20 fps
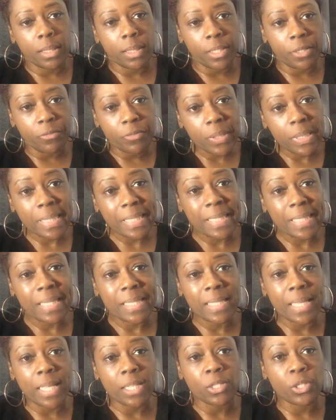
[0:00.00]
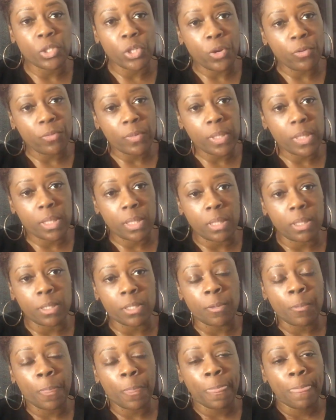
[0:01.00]
differences in
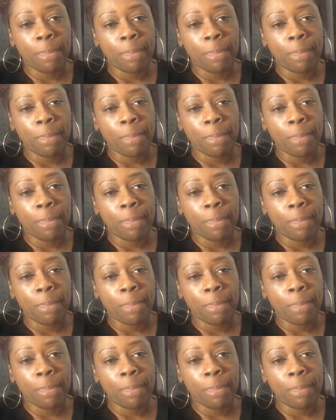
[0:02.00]
services